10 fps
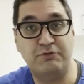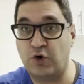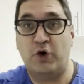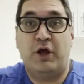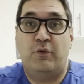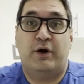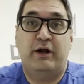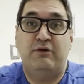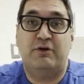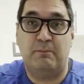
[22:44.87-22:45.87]
before they were
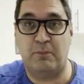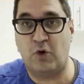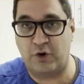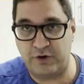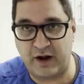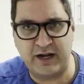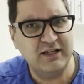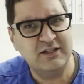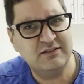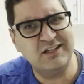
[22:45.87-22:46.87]
even born, right?
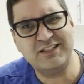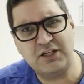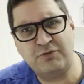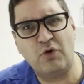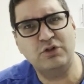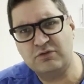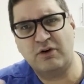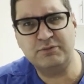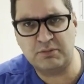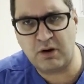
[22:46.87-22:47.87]
Did I say folks?
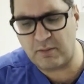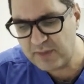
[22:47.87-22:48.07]
From their mom.